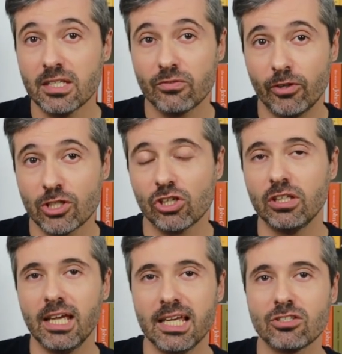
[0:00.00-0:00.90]
This
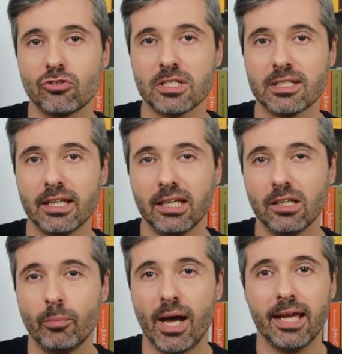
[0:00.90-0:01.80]
version is
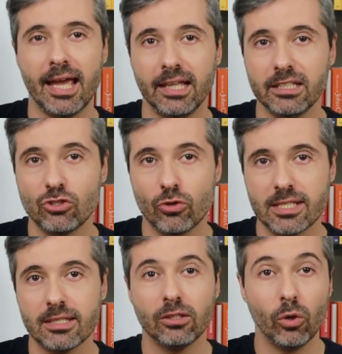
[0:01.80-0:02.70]
translated by Helen
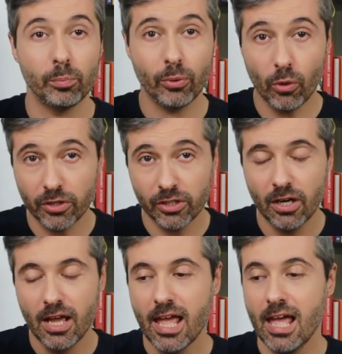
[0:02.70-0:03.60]
Tracy Lowe Porter.